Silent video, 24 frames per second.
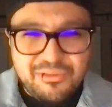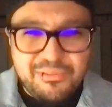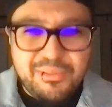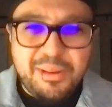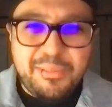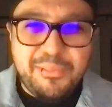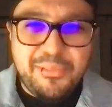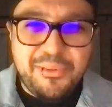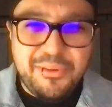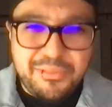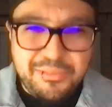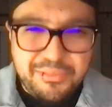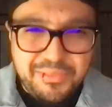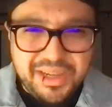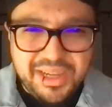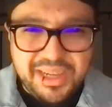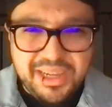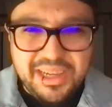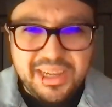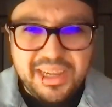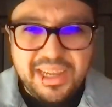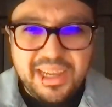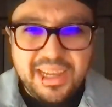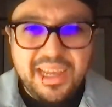remember
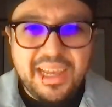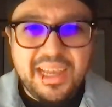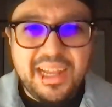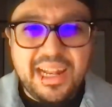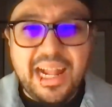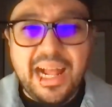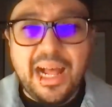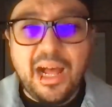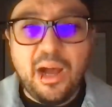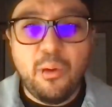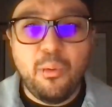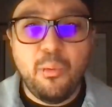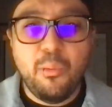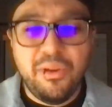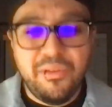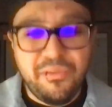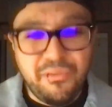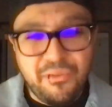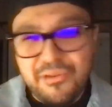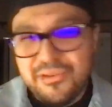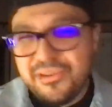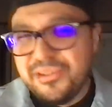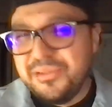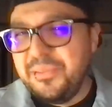me and how we
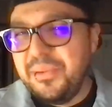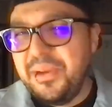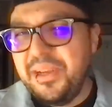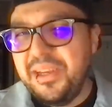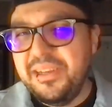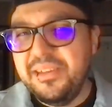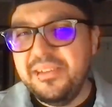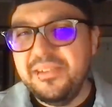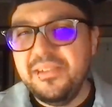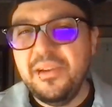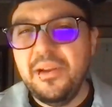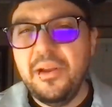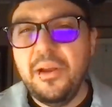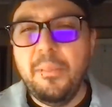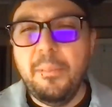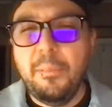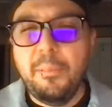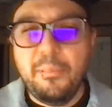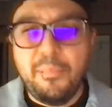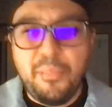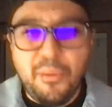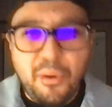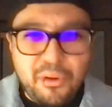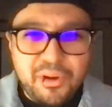first met.
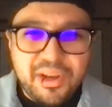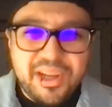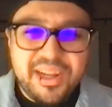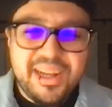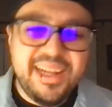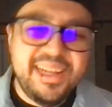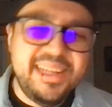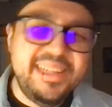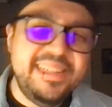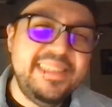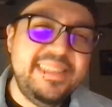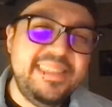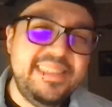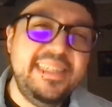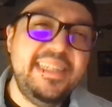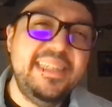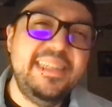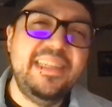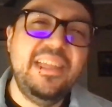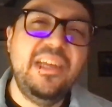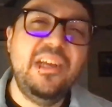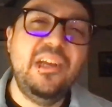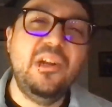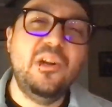Broken, I can see
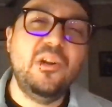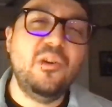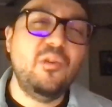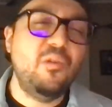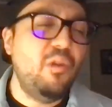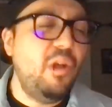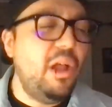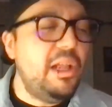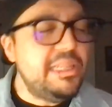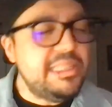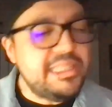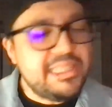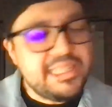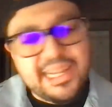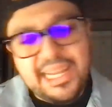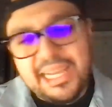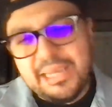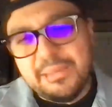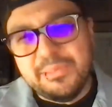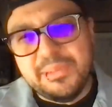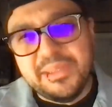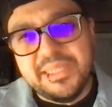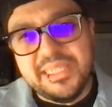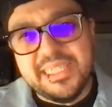it there, crawling in
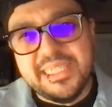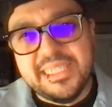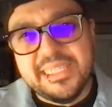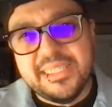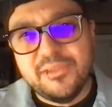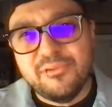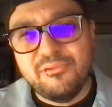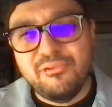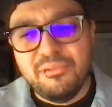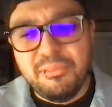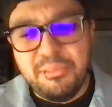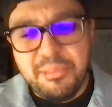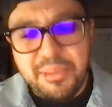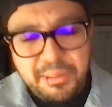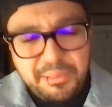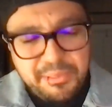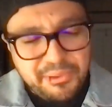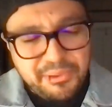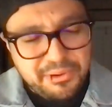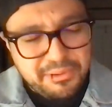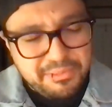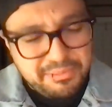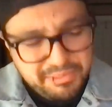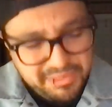happiness.
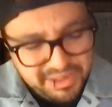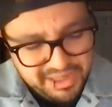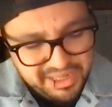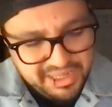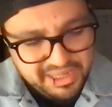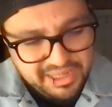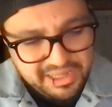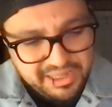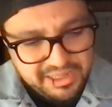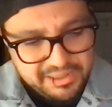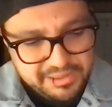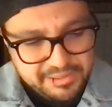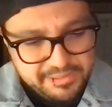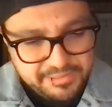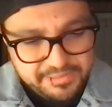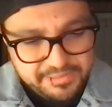Remember me.